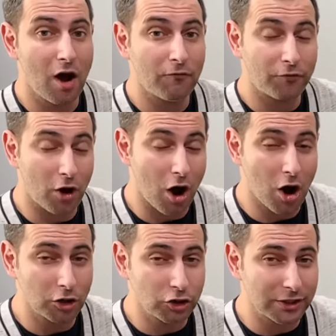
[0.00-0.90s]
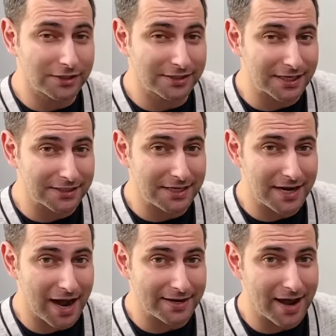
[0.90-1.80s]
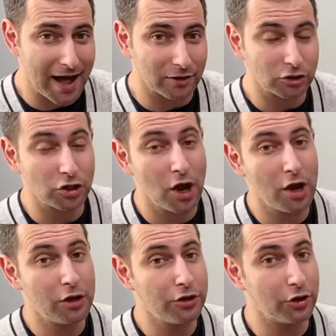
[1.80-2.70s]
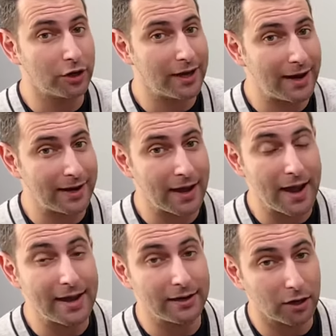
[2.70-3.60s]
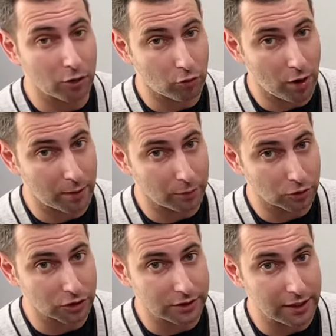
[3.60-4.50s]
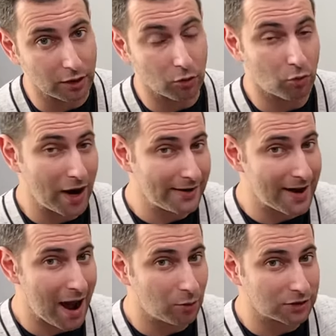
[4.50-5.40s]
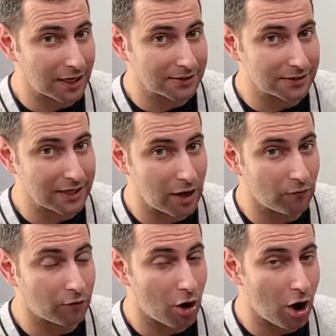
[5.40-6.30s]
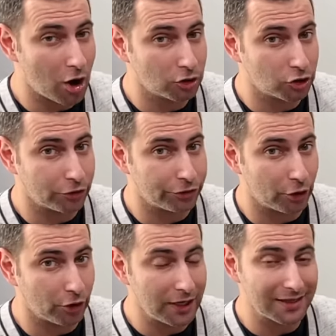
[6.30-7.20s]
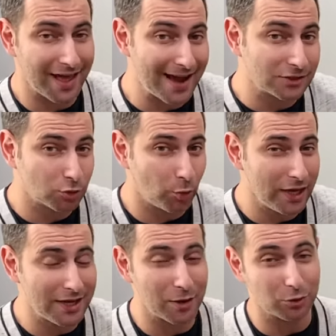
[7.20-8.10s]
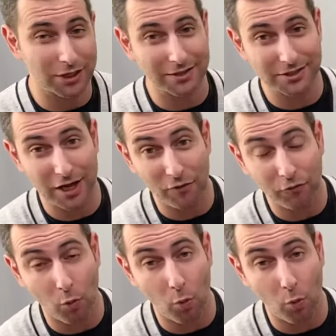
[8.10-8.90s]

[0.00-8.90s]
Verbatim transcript: For one hundred sixty-nine dollars, you're getting an incredible steal. Right now it's on sale for one hundred thirty dollars. Last week it was on sale for